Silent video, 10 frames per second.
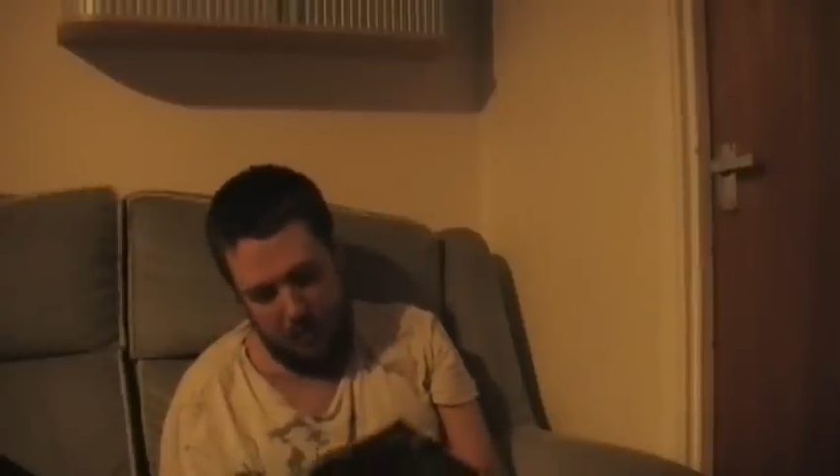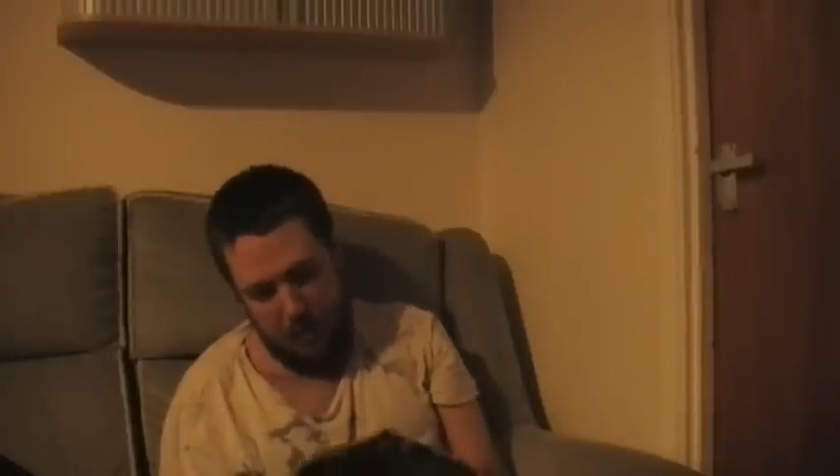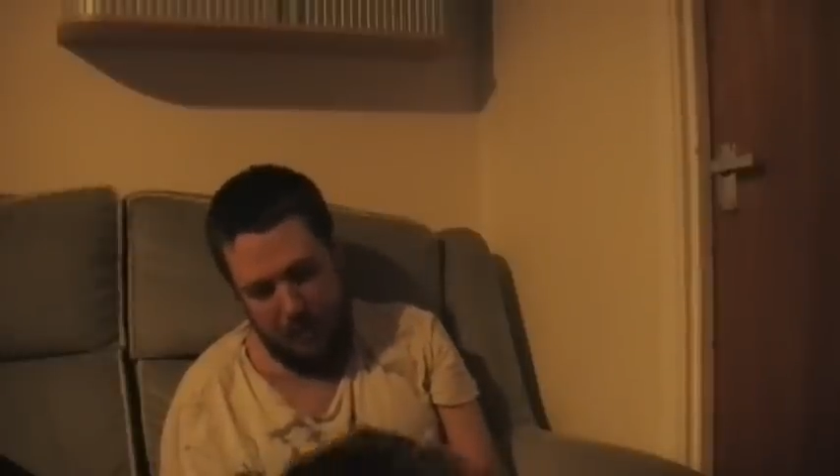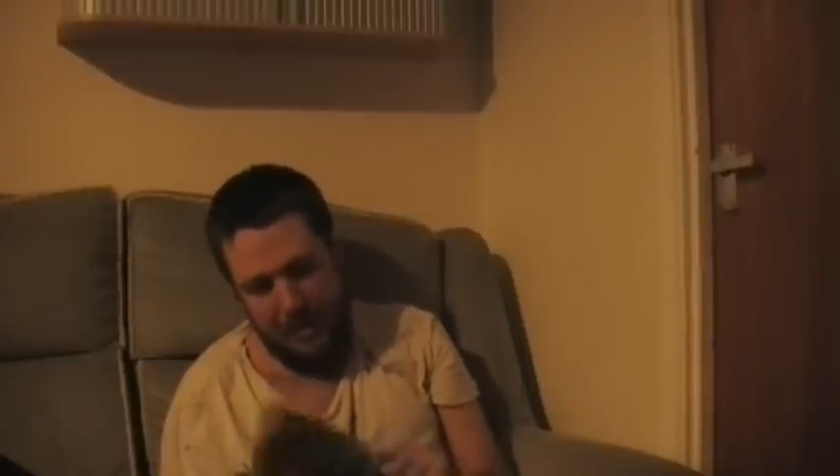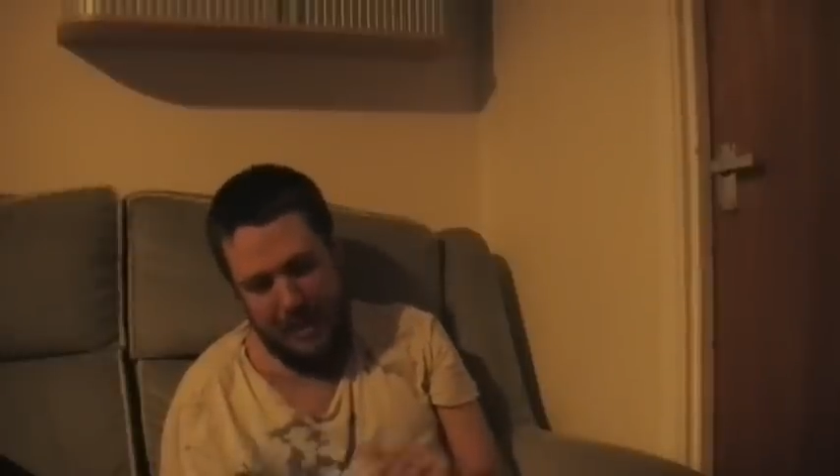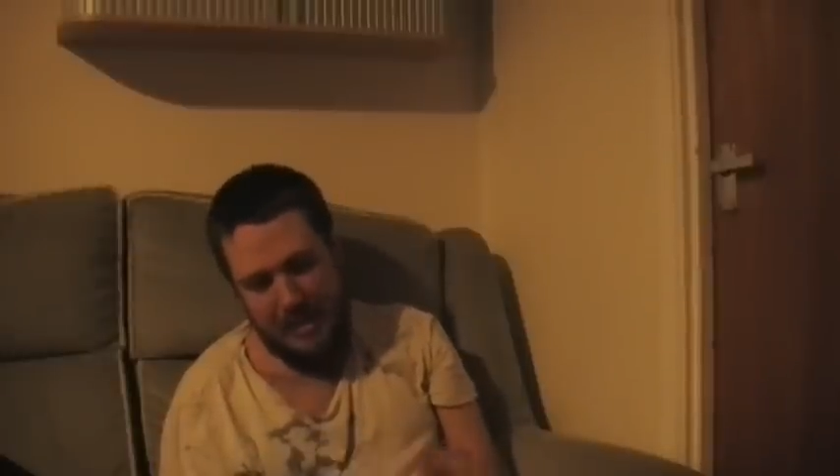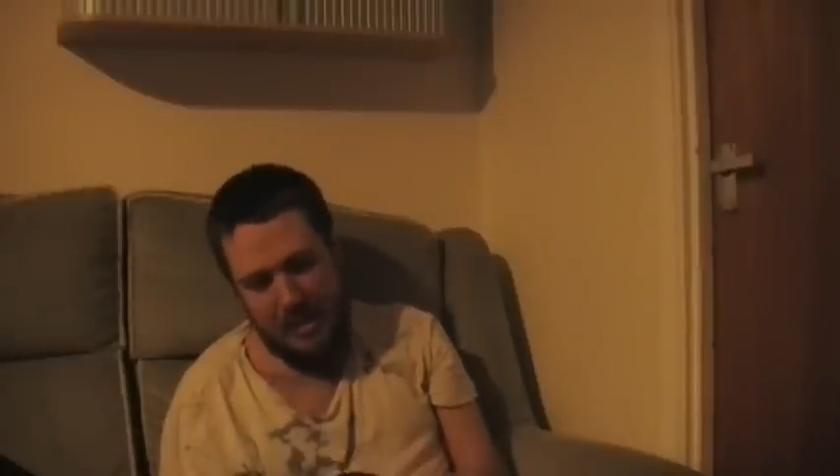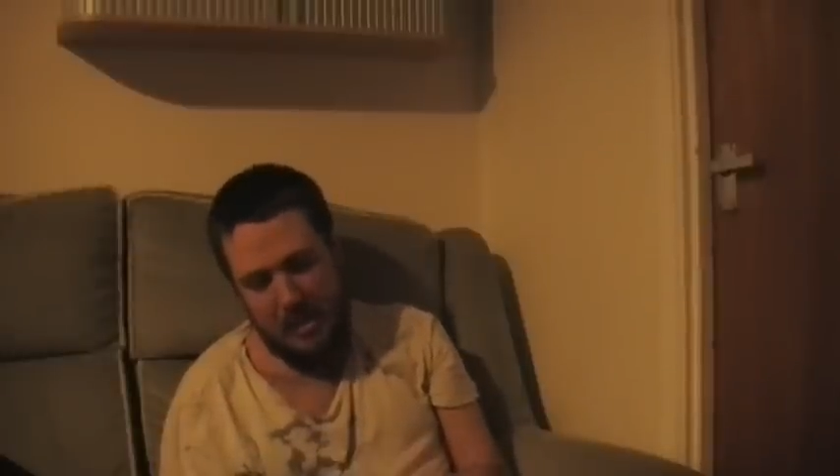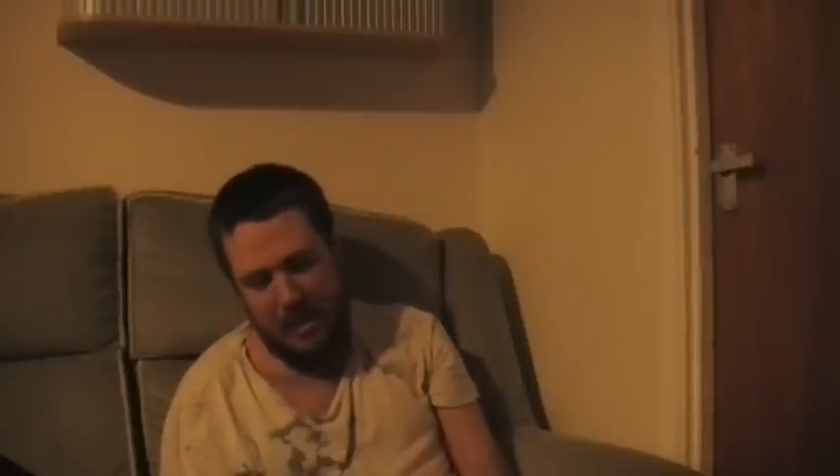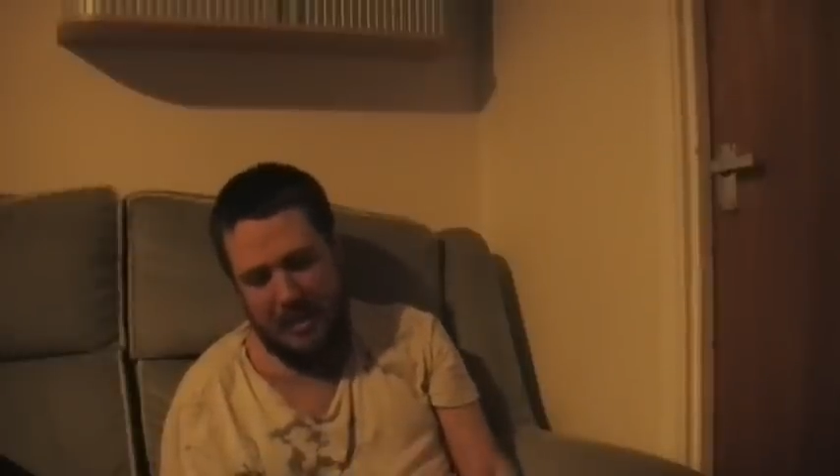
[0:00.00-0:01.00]
And, I mean, it's
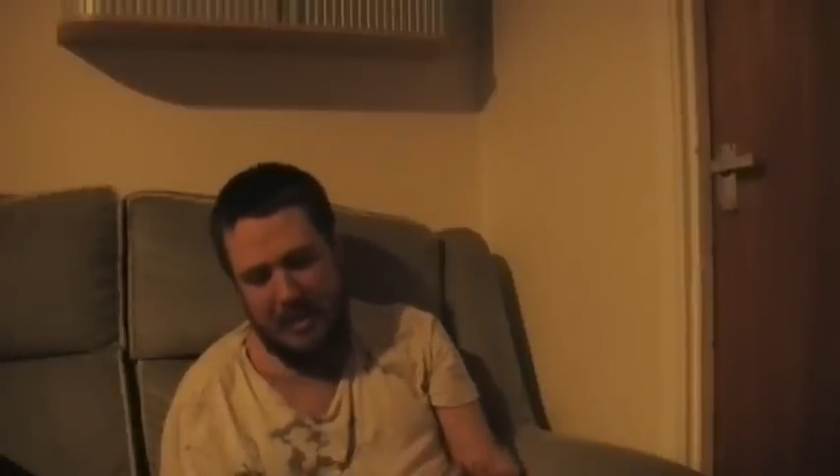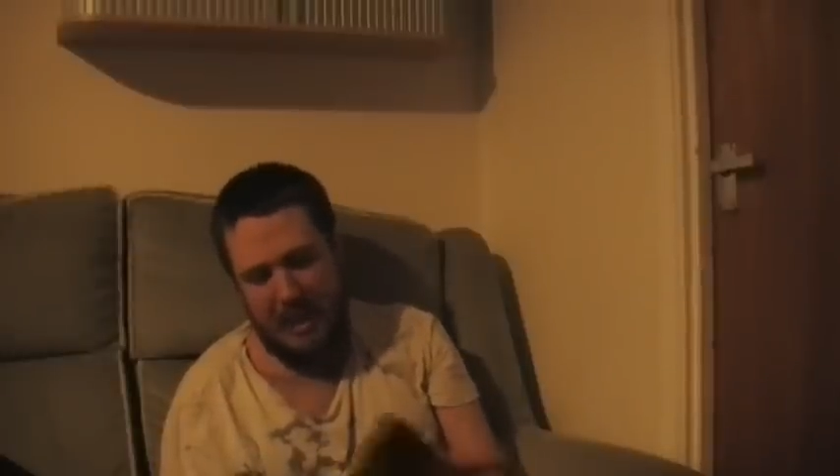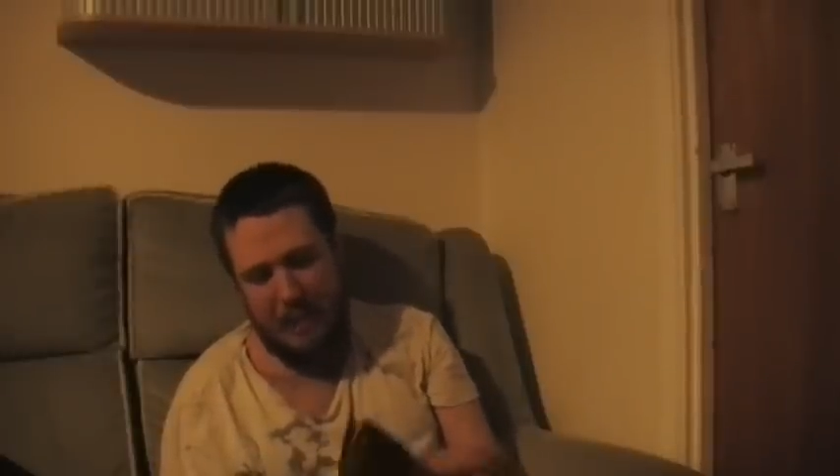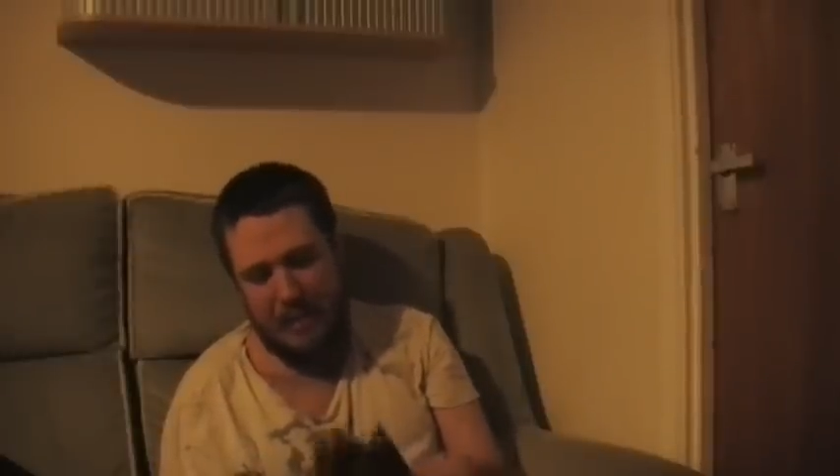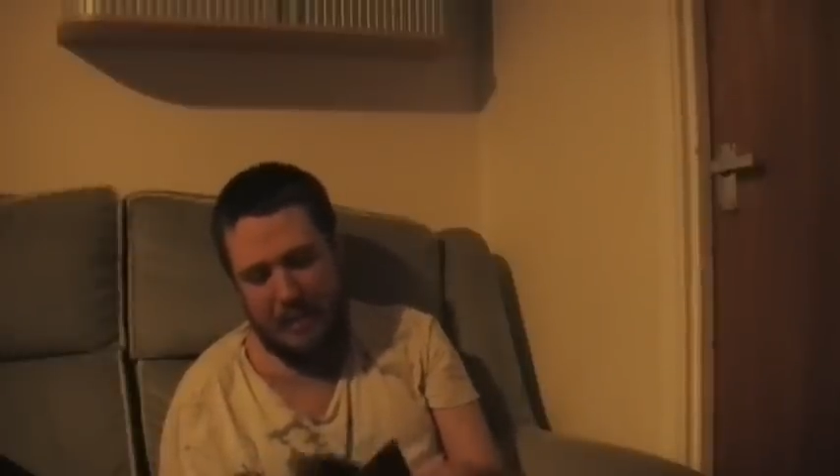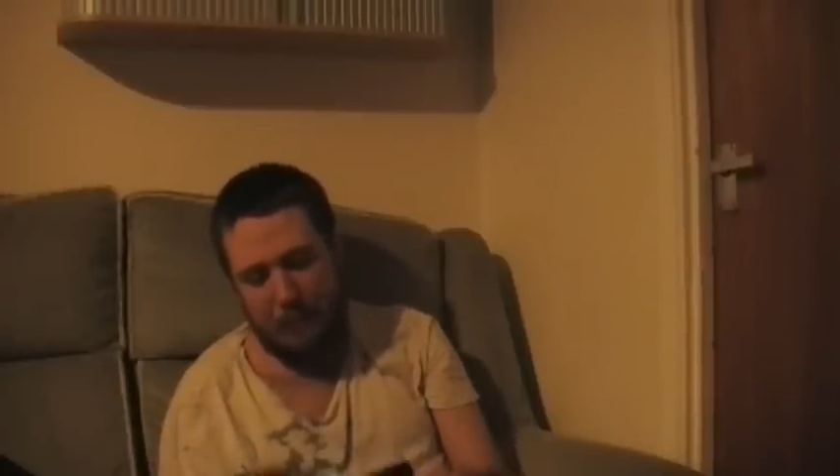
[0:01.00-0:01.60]
a good idea. I mean,